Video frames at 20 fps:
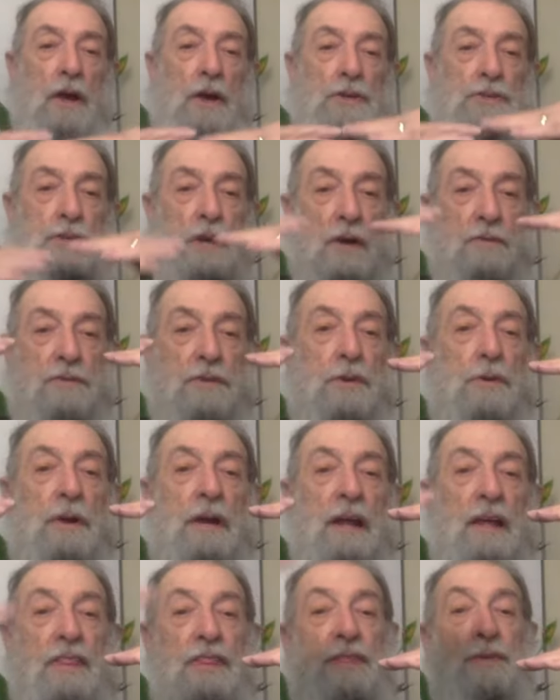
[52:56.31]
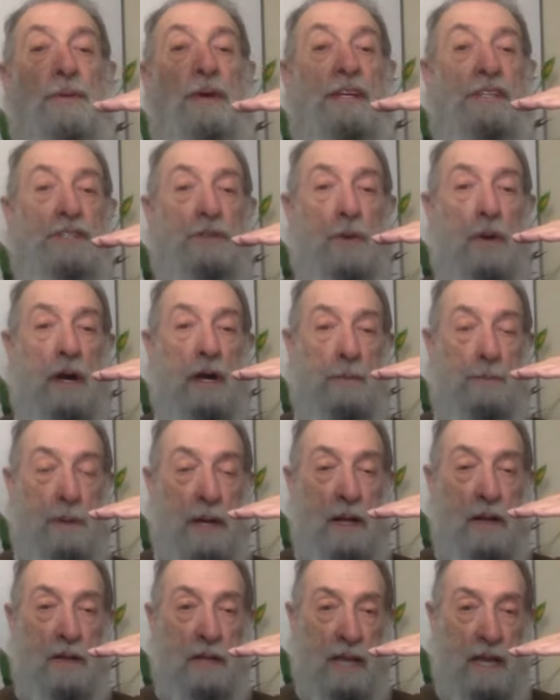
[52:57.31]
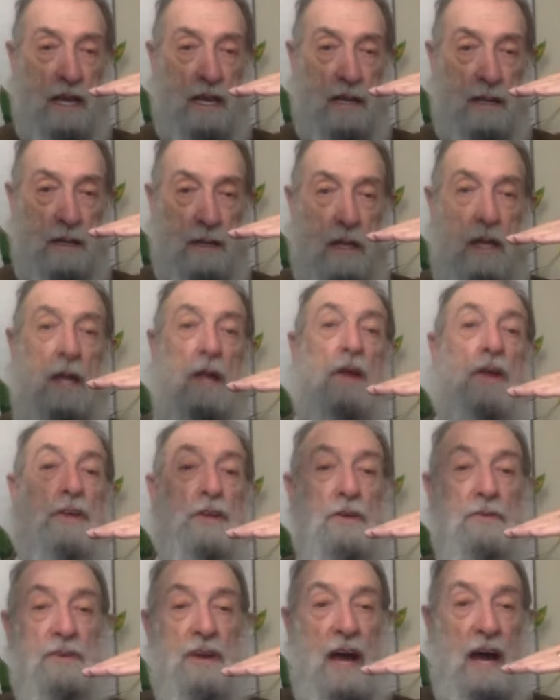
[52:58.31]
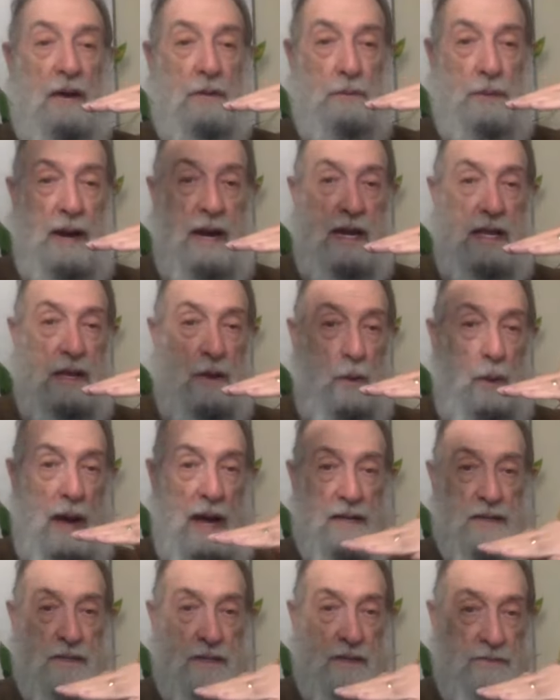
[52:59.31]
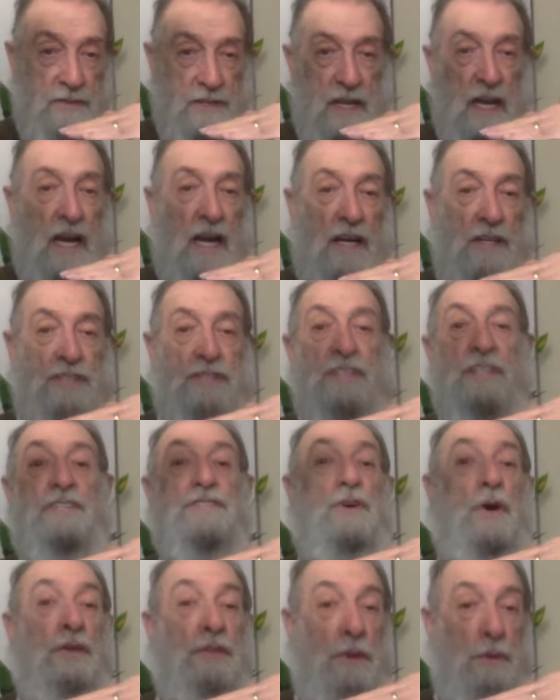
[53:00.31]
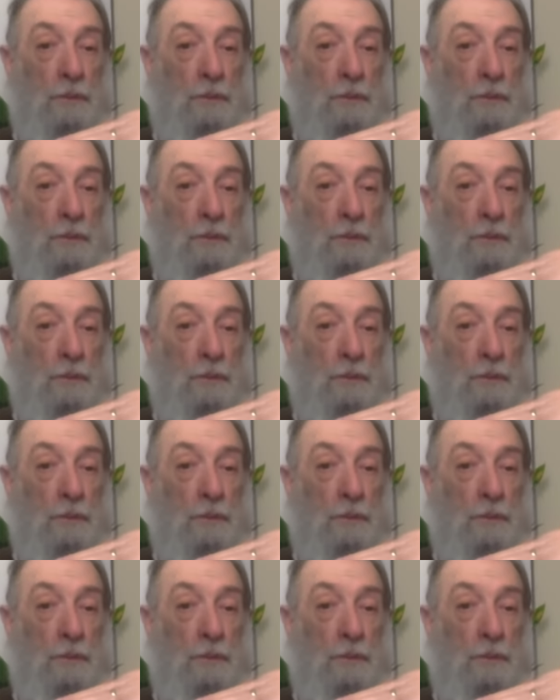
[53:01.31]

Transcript: So if you're in a three-story building, you've got radioactive dust that's on the